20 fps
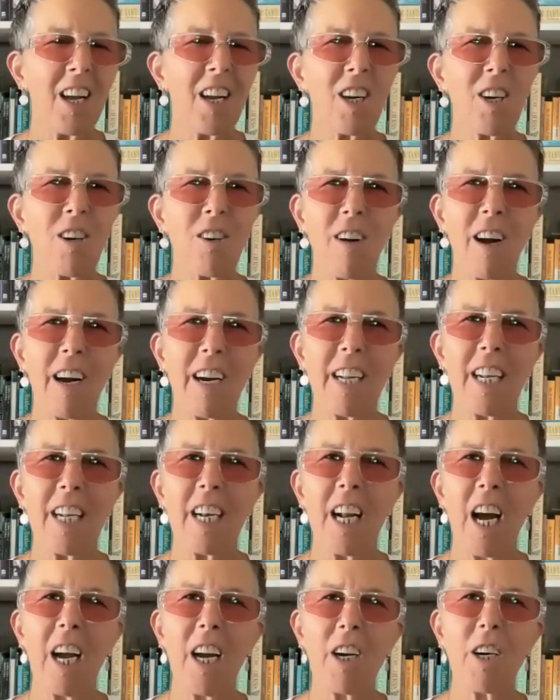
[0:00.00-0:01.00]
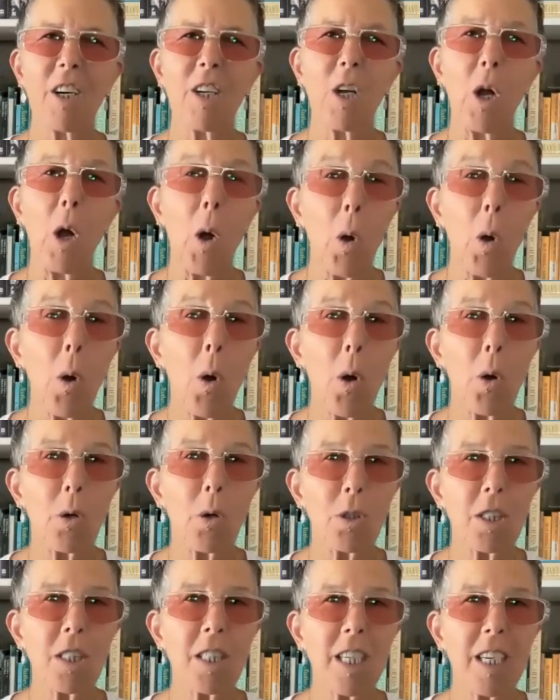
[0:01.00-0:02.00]
Kerani and I are co
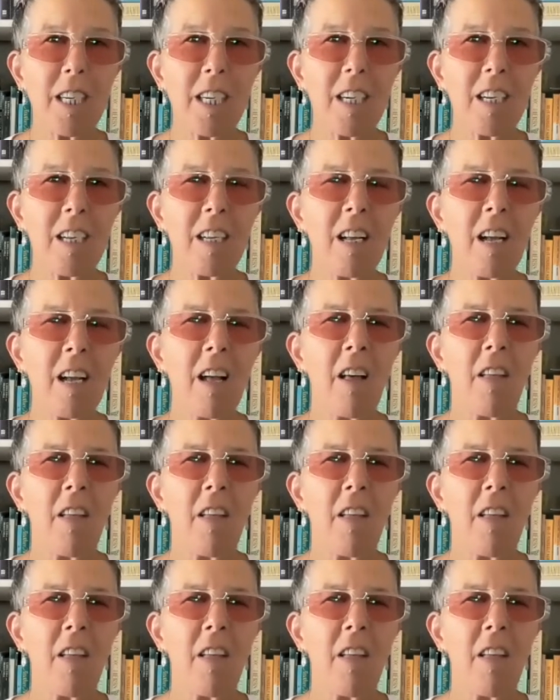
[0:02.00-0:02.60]
hosting